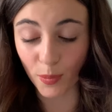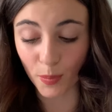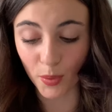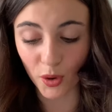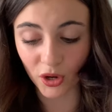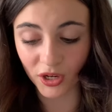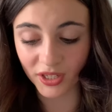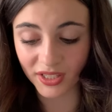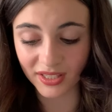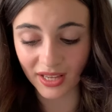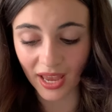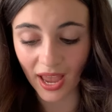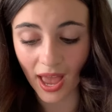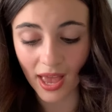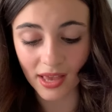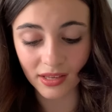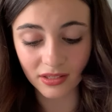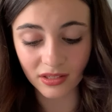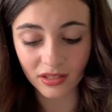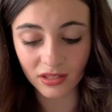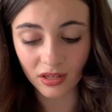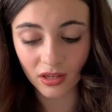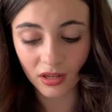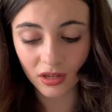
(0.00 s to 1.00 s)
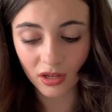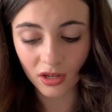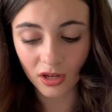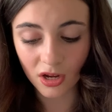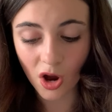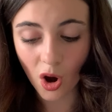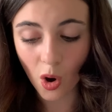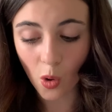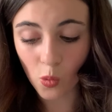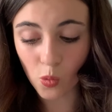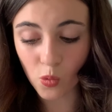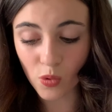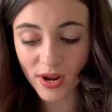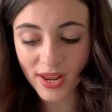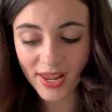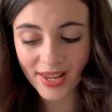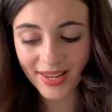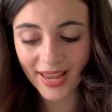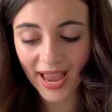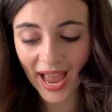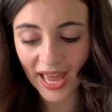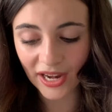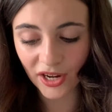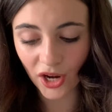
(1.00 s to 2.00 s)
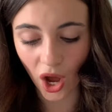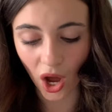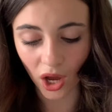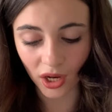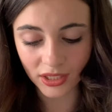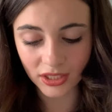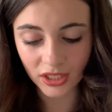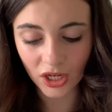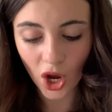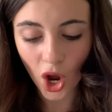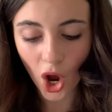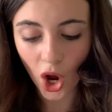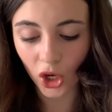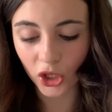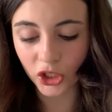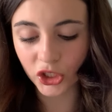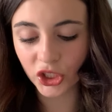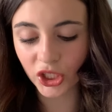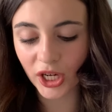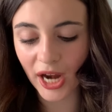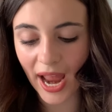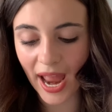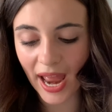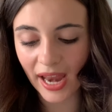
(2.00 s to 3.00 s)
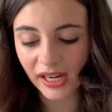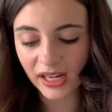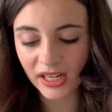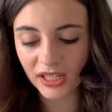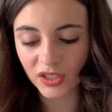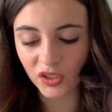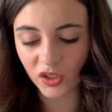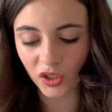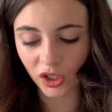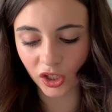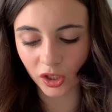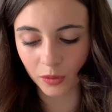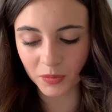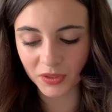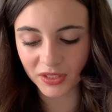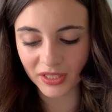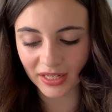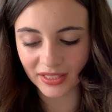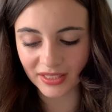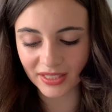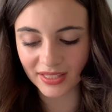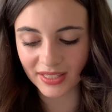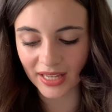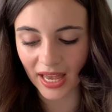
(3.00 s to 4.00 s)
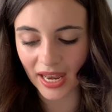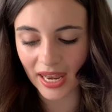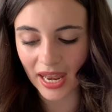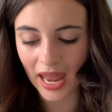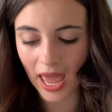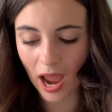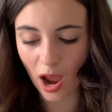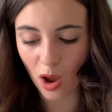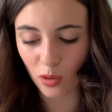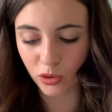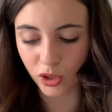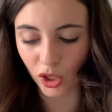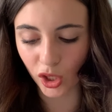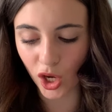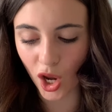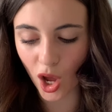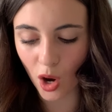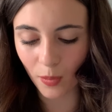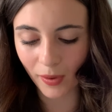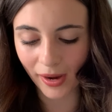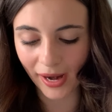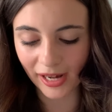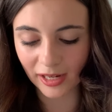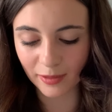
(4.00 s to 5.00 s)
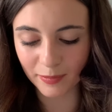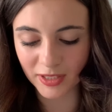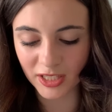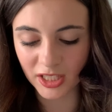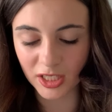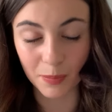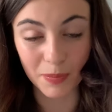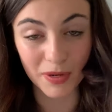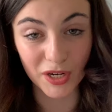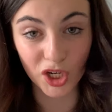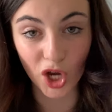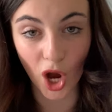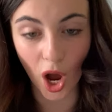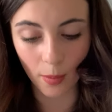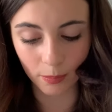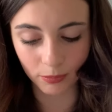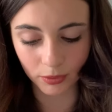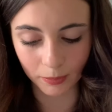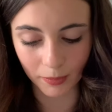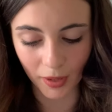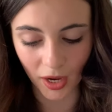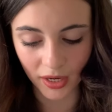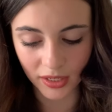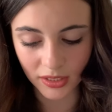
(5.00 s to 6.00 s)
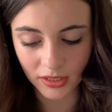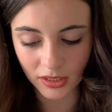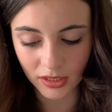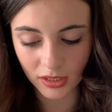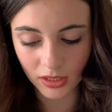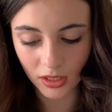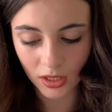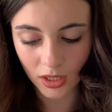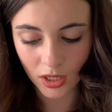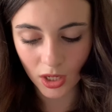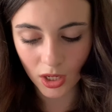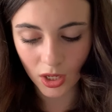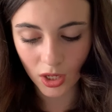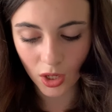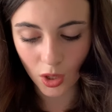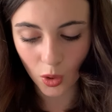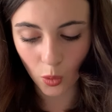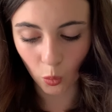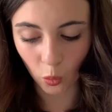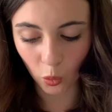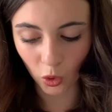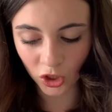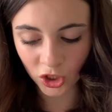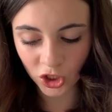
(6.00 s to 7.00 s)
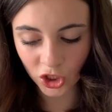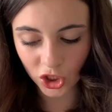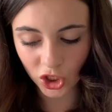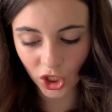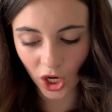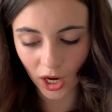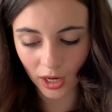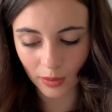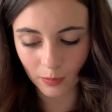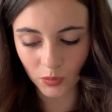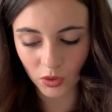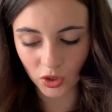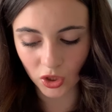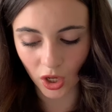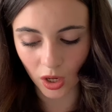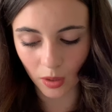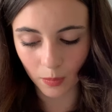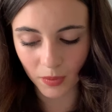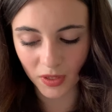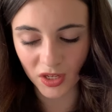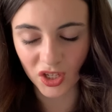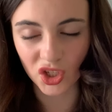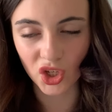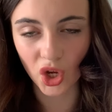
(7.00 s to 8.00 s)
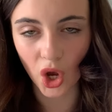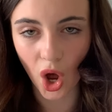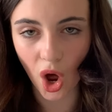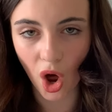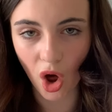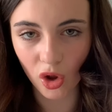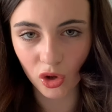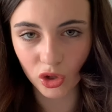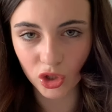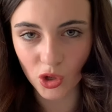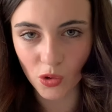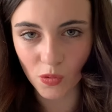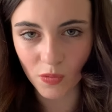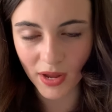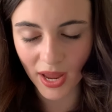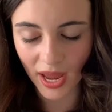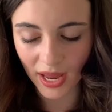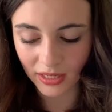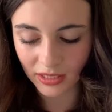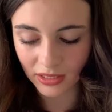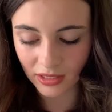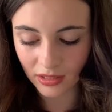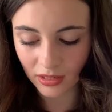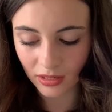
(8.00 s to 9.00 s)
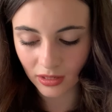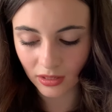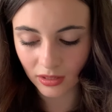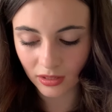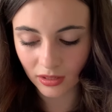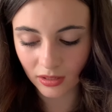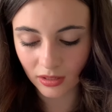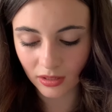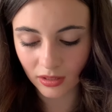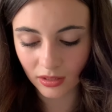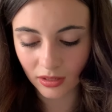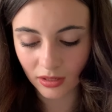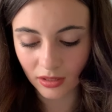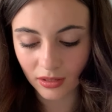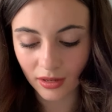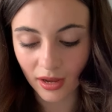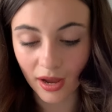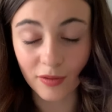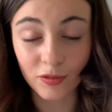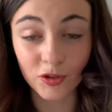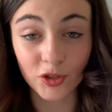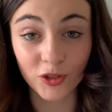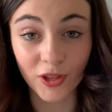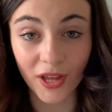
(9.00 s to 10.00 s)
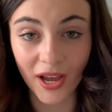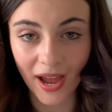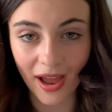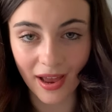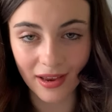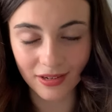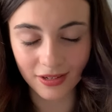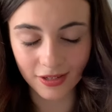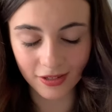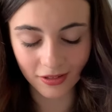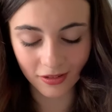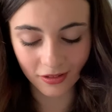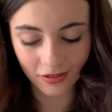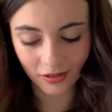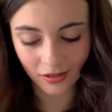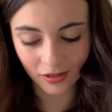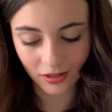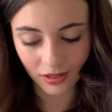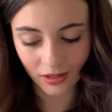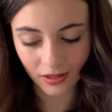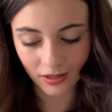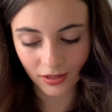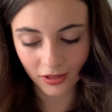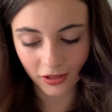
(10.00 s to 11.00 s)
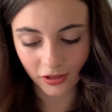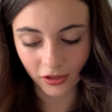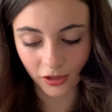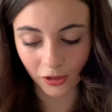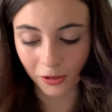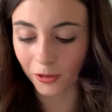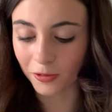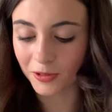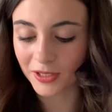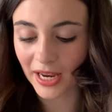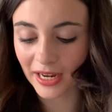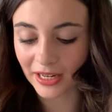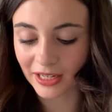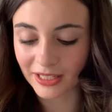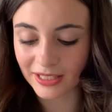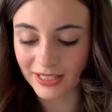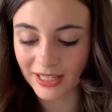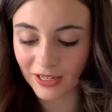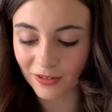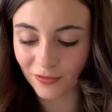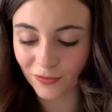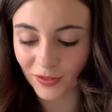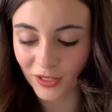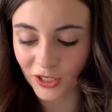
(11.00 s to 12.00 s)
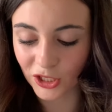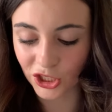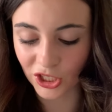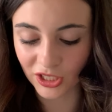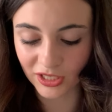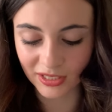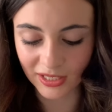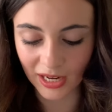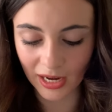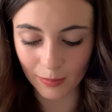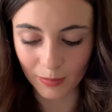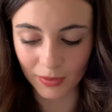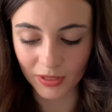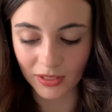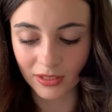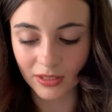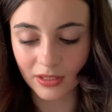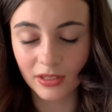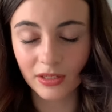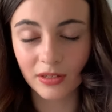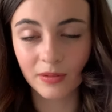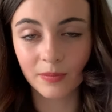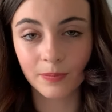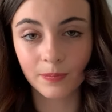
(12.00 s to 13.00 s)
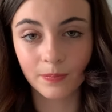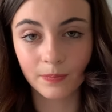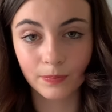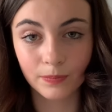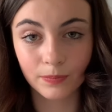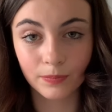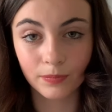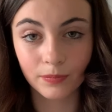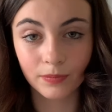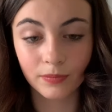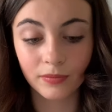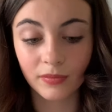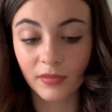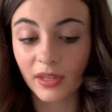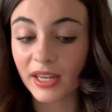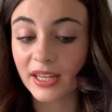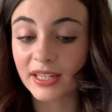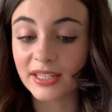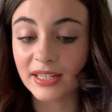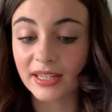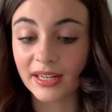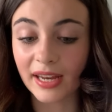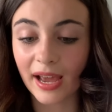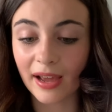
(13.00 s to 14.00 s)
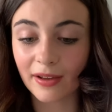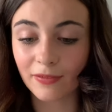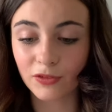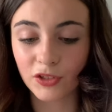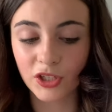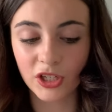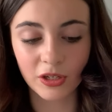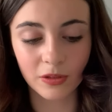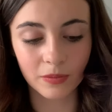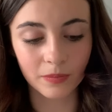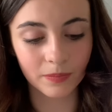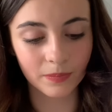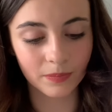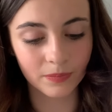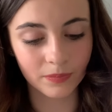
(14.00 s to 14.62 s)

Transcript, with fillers: the book says. We cannot, under any circumstances, allow the lower elements to be compromised. One time stop is all you get. After that, the lieutenant didn't finish his statement. He didn't have to.